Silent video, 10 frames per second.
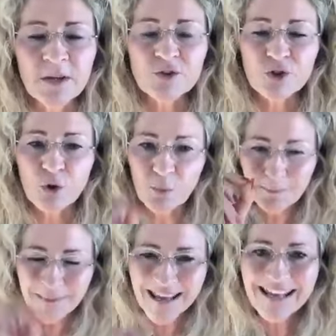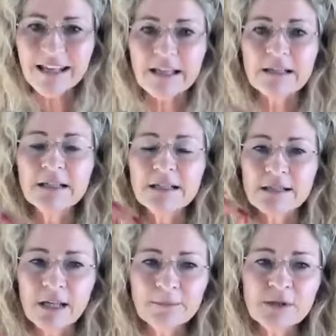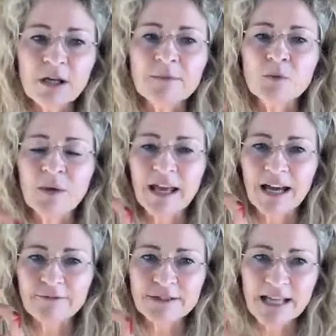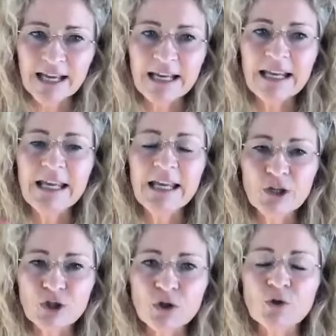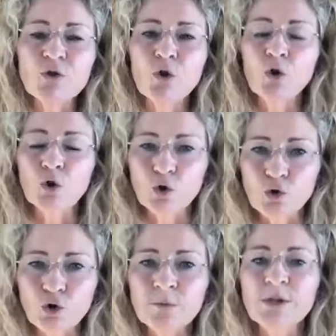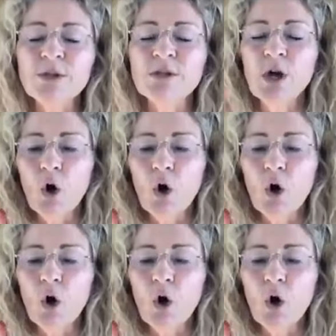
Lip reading: So meaning, sometimes we have daily issues or traumas